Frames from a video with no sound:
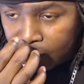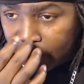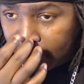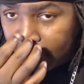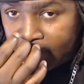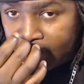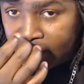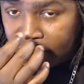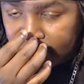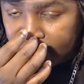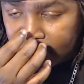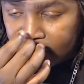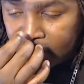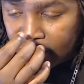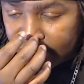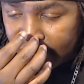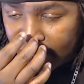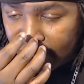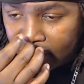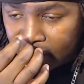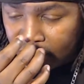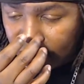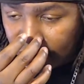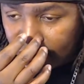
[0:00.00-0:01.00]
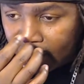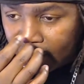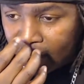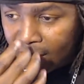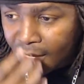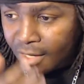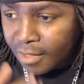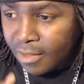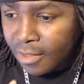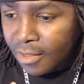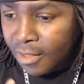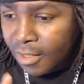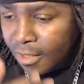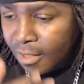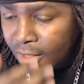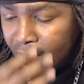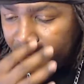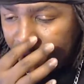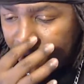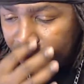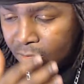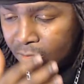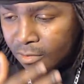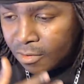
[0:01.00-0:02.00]
I mean, just look at it online.
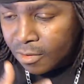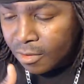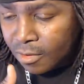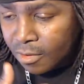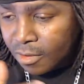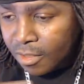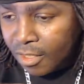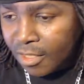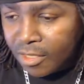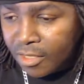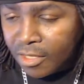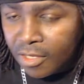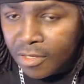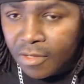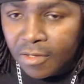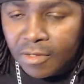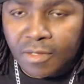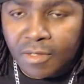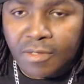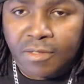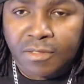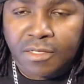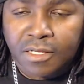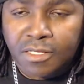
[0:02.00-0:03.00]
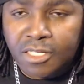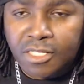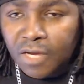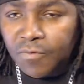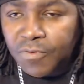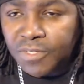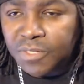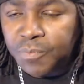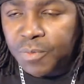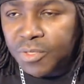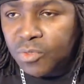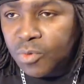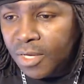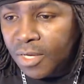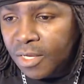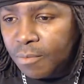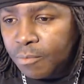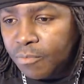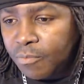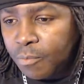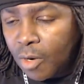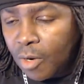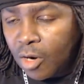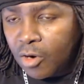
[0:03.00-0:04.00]
Look at the the difference
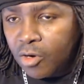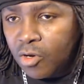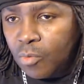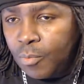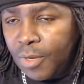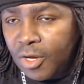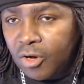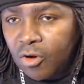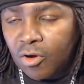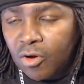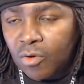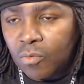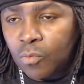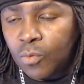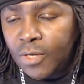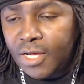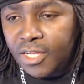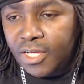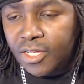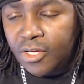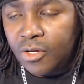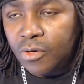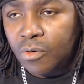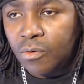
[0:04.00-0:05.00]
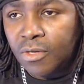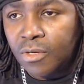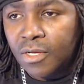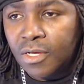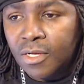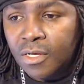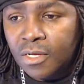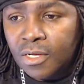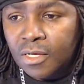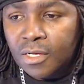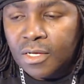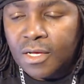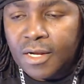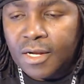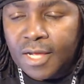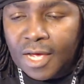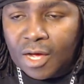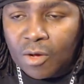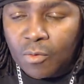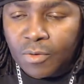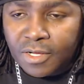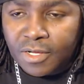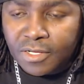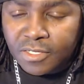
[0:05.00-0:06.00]
between Mario Maker on Wii U and
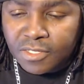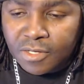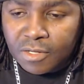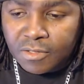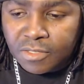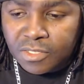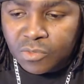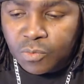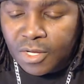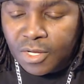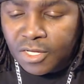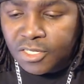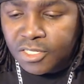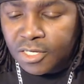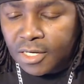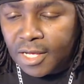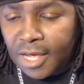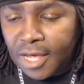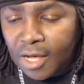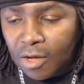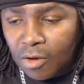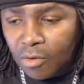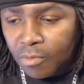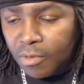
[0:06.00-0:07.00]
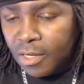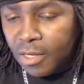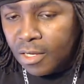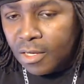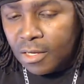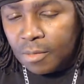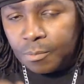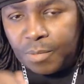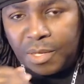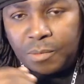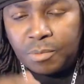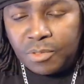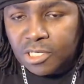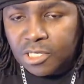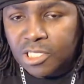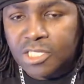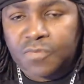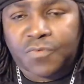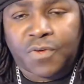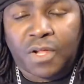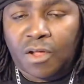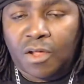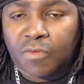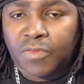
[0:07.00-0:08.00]
how it is on Switch, and how people
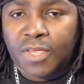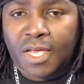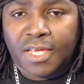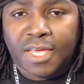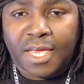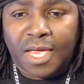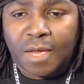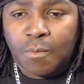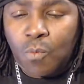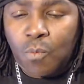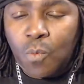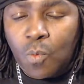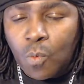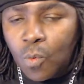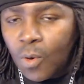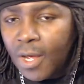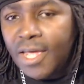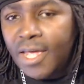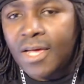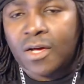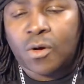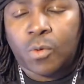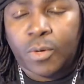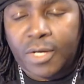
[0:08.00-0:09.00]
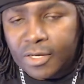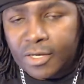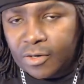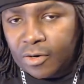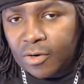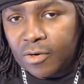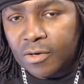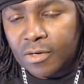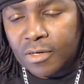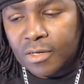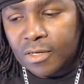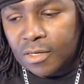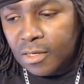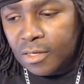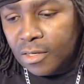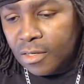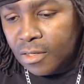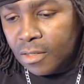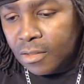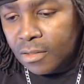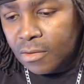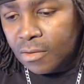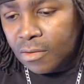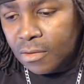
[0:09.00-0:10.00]
just fell off that game way quicker
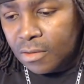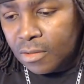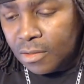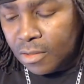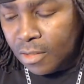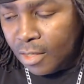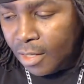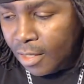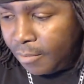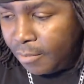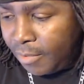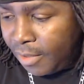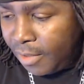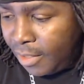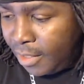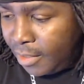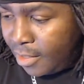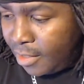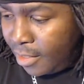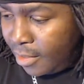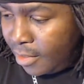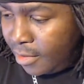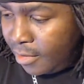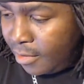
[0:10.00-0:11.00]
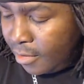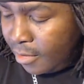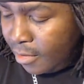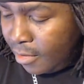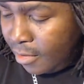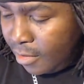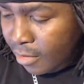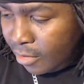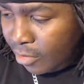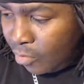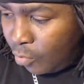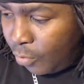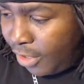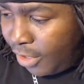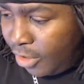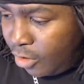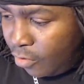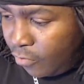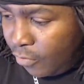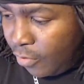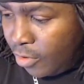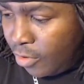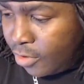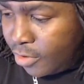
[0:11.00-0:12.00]
um, than they did the Wii
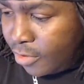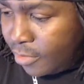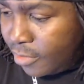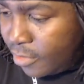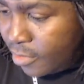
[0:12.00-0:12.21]
U version.